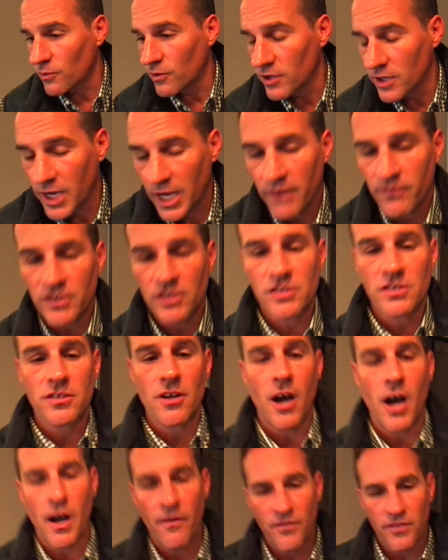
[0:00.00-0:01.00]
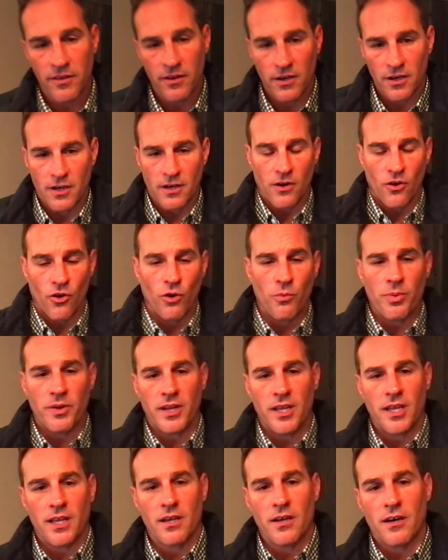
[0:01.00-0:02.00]
going to have a soft
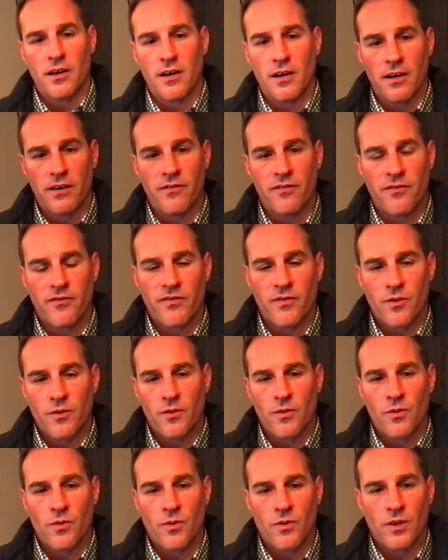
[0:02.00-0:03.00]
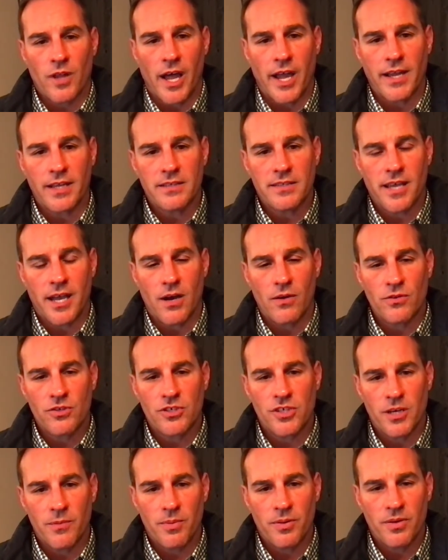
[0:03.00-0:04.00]
opening of Lyon
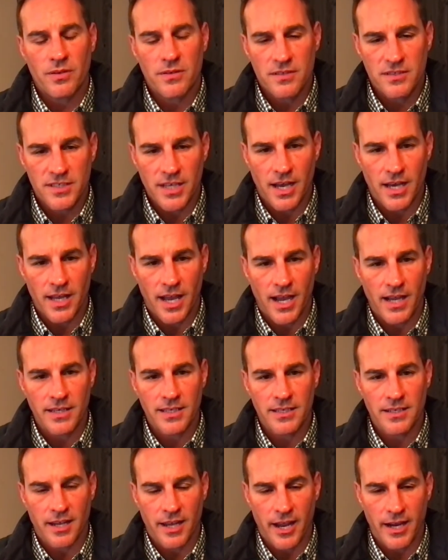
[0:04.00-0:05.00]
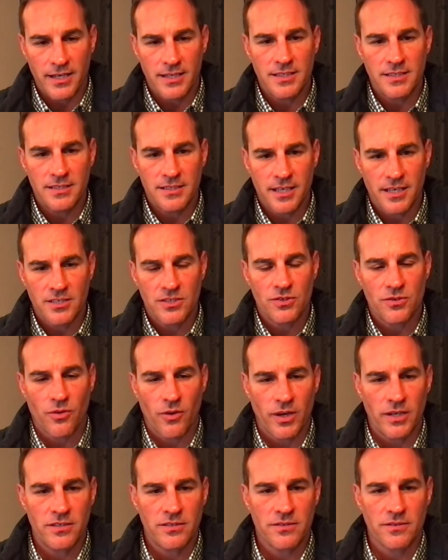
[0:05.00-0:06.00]
Township ZOT I-96
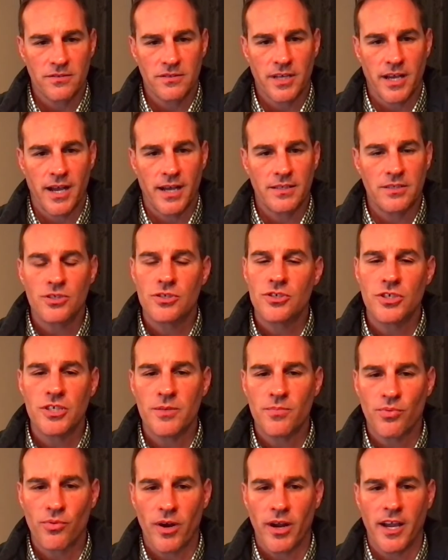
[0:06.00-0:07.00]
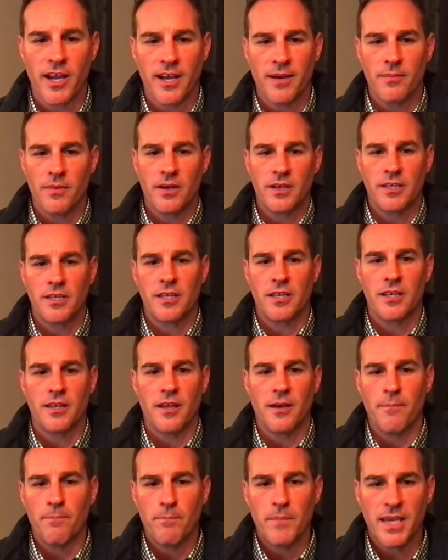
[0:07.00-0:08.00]
Chrysler Dodge Jeep Ram in
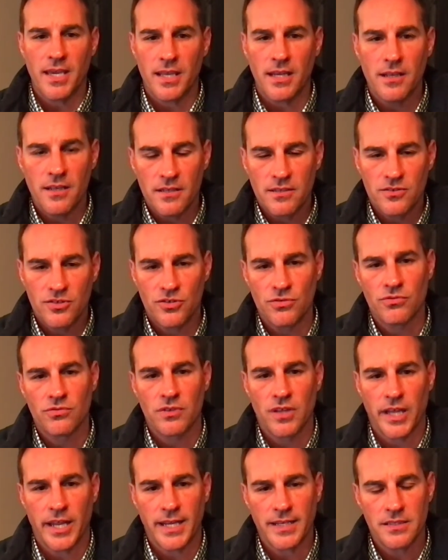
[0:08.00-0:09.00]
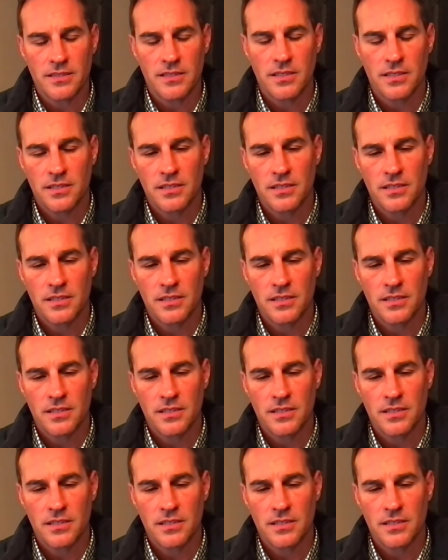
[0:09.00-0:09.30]
mid to late